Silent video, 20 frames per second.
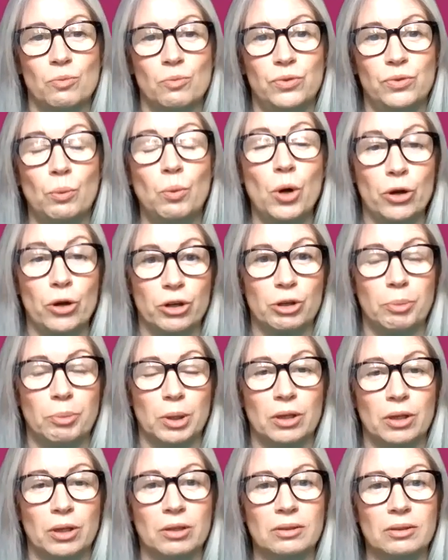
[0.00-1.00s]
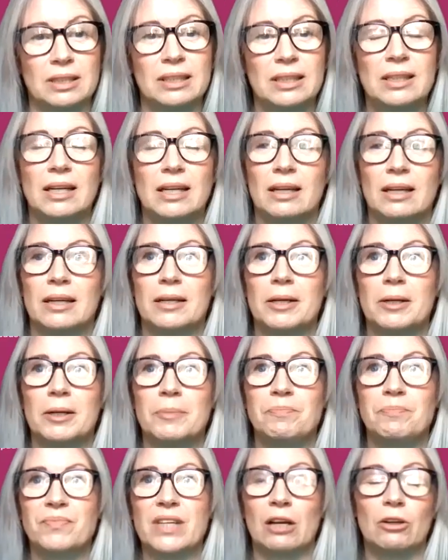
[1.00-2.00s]
workbook,
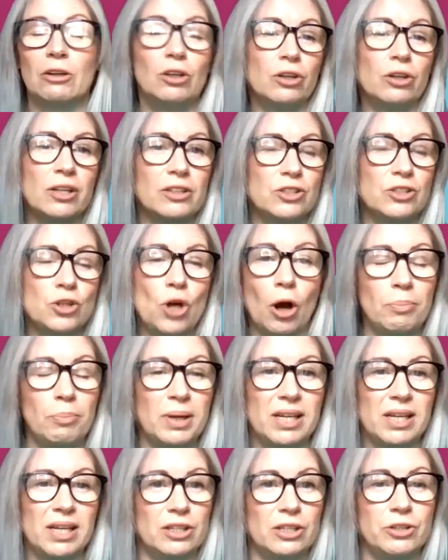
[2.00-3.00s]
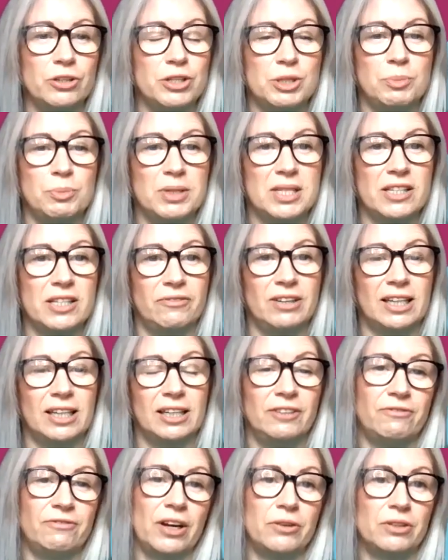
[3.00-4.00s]
look at the topic that you
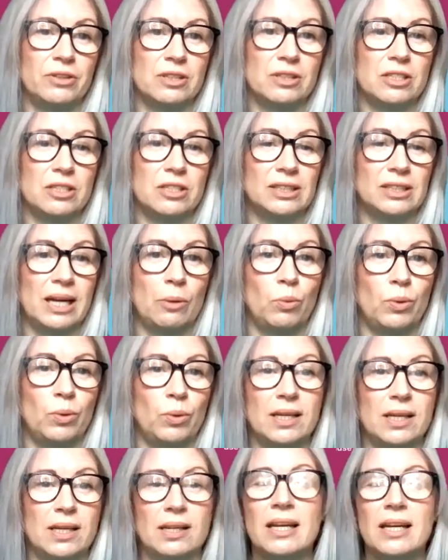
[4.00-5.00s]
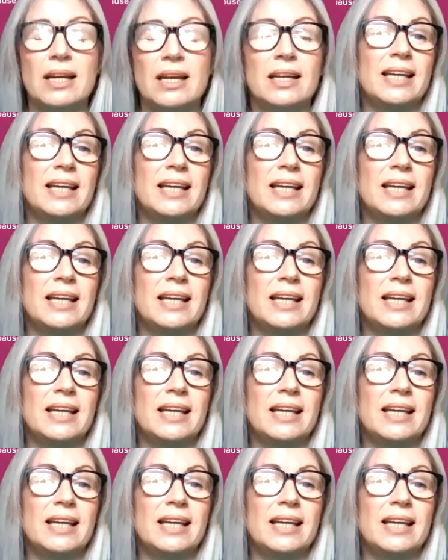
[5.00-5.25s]
specifically focused on that week,